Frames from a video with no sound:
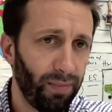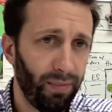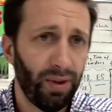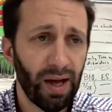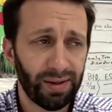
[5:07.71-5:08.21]

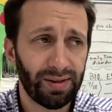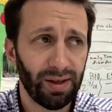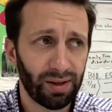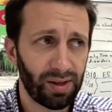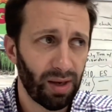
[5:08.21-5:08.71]
That's the
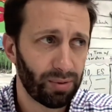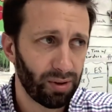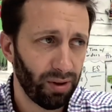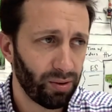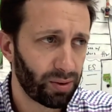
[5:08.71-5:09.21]

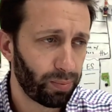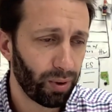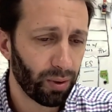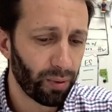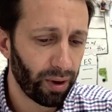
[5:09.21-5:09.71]
exception. Those are
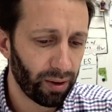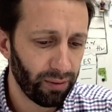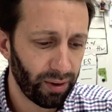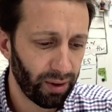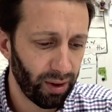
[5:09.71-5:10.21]
pretty rare,
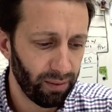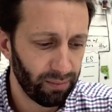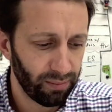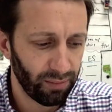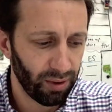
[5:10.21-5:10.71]
and they're not,
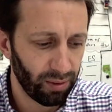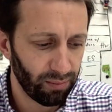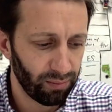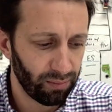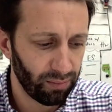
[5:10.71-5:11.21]

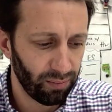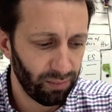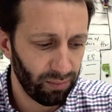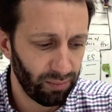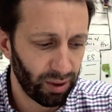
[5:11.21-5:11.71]

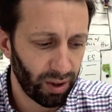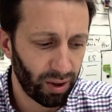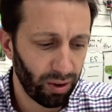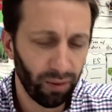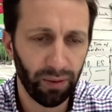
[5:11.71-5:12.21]
they're not
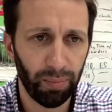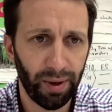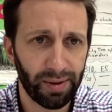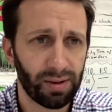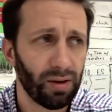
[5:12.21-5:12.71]
all over the
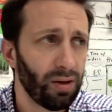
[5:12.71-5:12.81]
place.